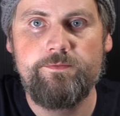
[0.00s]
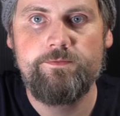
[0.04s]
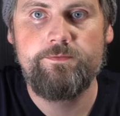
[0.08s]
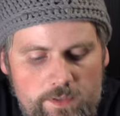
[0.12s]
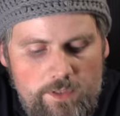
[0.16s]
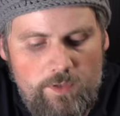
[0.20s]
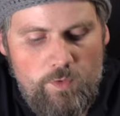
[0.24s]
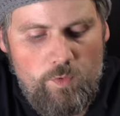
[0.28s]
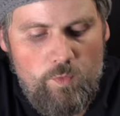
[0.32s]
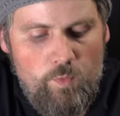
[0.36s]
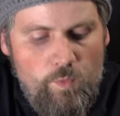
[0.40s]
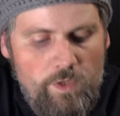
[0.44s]

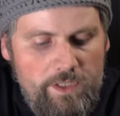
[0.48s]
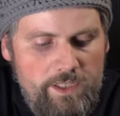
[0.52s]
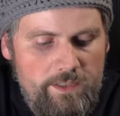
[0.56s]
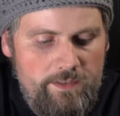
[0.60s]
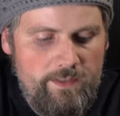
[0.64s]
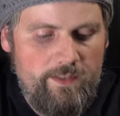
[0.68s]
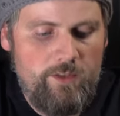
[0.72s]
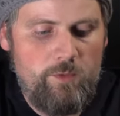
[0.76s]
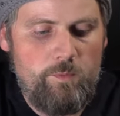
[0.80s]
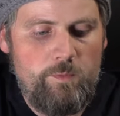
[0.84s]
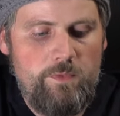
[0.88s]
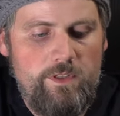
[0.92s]
So what he
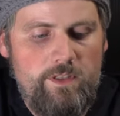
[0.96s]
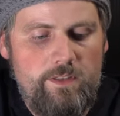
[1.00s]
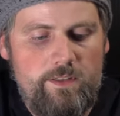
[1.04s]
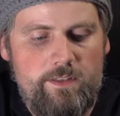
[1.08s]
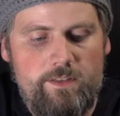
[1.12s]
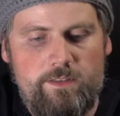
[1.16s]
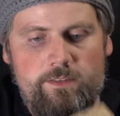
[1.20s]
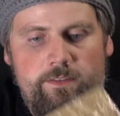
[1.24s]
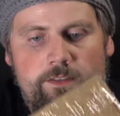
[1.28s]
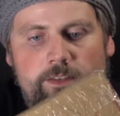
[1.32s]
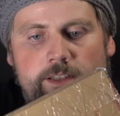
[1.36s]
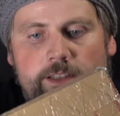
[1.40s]
sent me
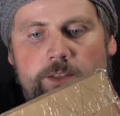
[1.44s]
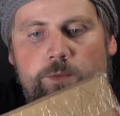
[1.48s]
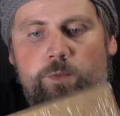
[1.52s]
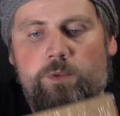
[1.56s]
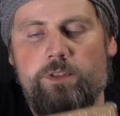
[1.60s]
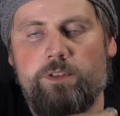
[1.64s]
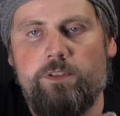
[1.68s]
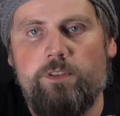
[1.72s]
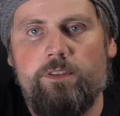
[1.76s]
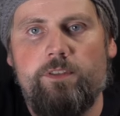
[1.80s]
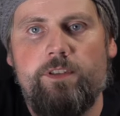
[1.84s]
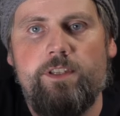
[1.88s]
is this
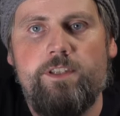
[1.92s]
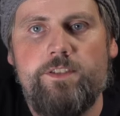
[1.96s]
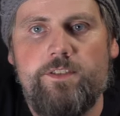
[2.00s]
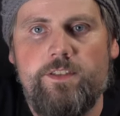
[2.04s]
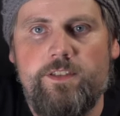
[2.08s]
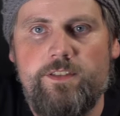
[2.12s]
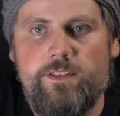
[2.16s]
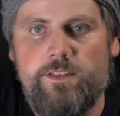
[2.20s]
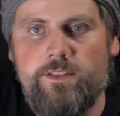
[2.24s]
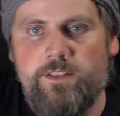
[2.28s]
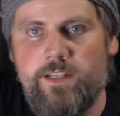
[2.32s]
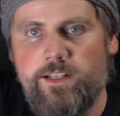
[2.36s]
one. This
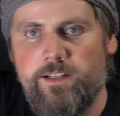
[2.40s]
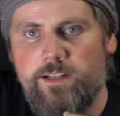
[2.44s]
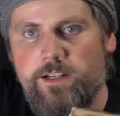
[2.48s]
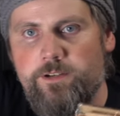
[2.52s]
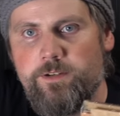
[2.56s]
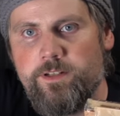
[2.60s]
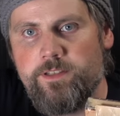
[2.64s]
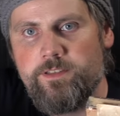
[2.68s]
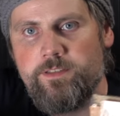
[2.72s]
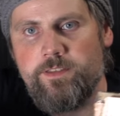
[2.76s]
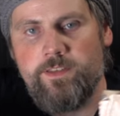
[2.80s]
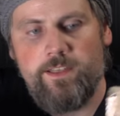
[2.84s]
is a
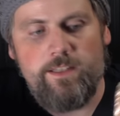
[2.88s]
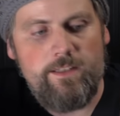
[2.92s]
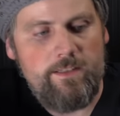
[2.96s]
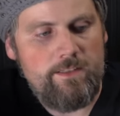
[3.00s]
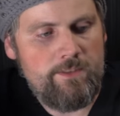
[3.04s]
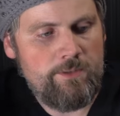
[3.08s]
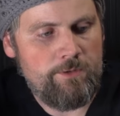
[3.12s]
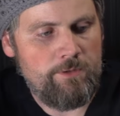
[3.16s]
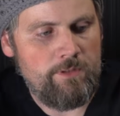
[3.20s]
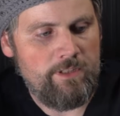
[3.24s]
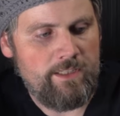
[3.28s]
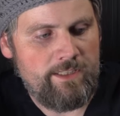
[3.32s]
generic thing,
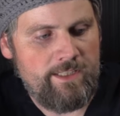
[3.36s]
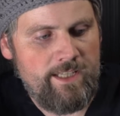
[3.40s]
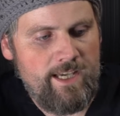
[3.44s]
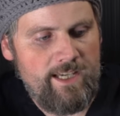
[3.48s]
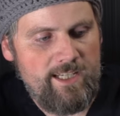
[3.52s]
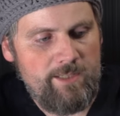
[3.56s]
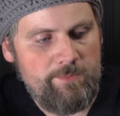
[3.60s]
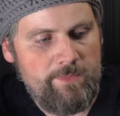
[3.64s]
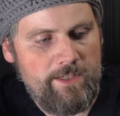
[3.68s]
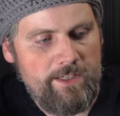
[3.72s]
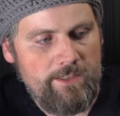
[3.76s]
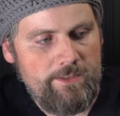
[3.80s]
it's called a
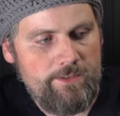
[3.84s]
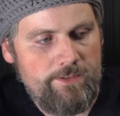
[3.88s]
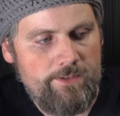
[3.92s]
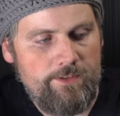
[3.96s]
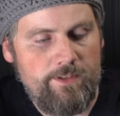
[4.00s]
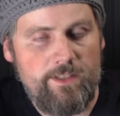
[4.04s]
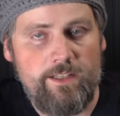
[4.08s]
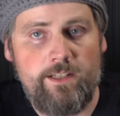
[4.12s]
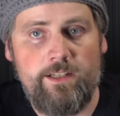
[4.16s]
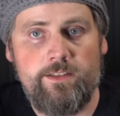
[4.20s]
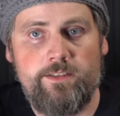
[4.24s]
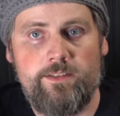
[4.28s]
Cadimax,
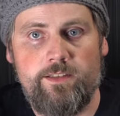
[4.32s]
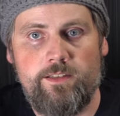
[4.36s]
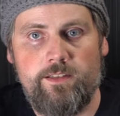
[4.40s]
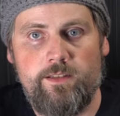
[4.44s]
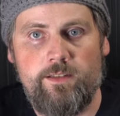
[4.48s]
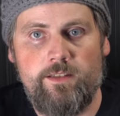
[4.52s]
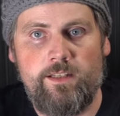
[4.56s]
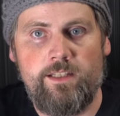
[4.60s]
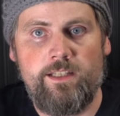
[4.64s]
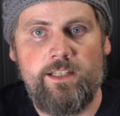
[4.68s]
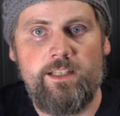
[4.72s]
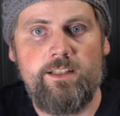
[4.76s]
and it's
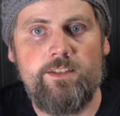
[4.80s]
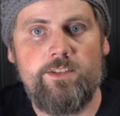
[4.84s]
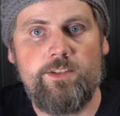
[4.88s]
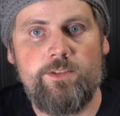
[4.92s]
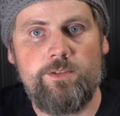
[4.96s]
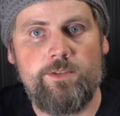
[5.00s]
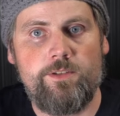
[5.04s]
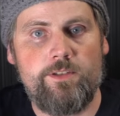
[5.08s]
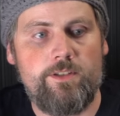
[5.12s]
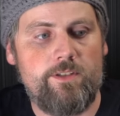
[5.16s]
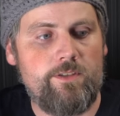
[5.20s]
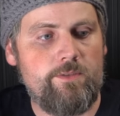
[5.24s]
uh, an
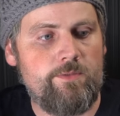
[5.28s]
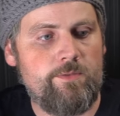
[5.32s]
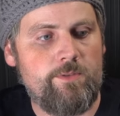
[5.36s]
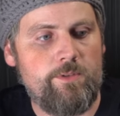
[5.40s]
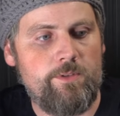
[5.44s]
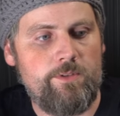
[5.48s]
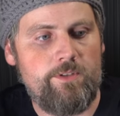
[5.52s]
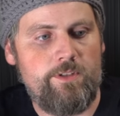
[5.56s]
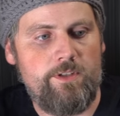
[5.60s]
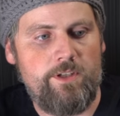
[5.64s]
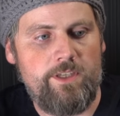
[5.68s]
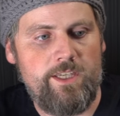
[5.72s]
insert
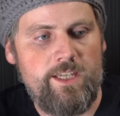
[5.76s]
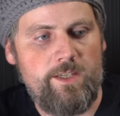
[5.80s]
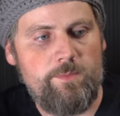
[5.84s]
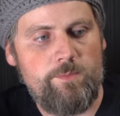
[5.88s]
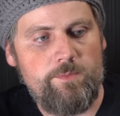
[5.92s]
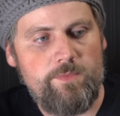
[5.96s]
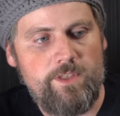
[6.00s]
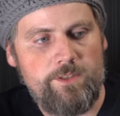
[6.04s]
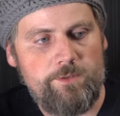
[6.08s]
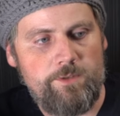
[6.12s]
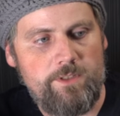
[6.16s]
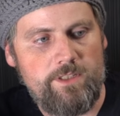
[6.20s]
for your
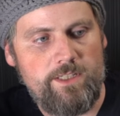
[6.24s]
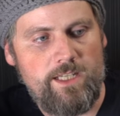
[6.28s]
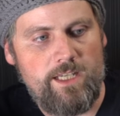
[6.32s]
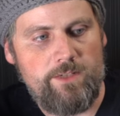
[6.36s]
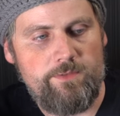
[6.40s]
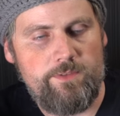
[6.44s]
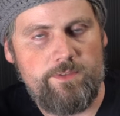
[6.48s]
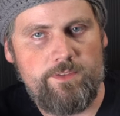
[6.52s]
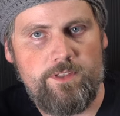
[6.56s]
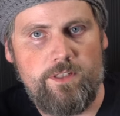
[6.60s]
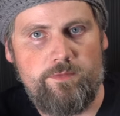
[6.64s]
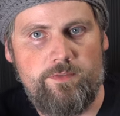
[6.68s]
game that you can
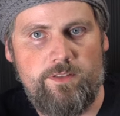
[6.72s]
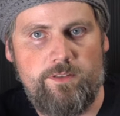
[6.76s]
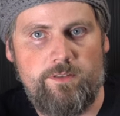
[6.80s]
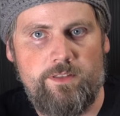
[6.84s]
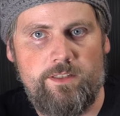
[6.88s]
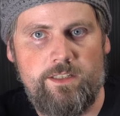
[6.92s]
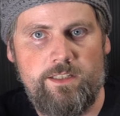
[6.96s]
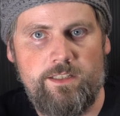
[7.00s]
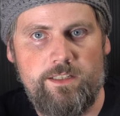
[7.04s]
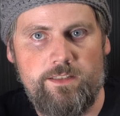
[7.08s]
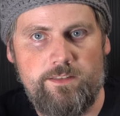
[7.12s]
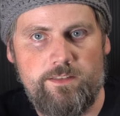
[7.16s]
have stuff
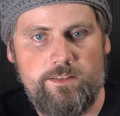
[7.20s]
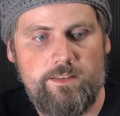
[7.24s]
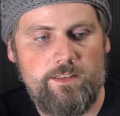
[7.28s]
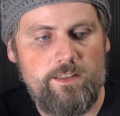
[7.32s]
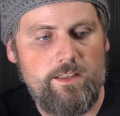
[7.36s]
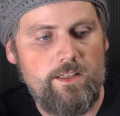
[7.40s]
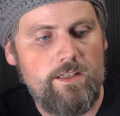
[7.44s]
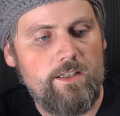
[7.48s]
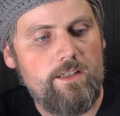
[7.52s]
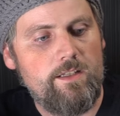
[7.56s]
in it.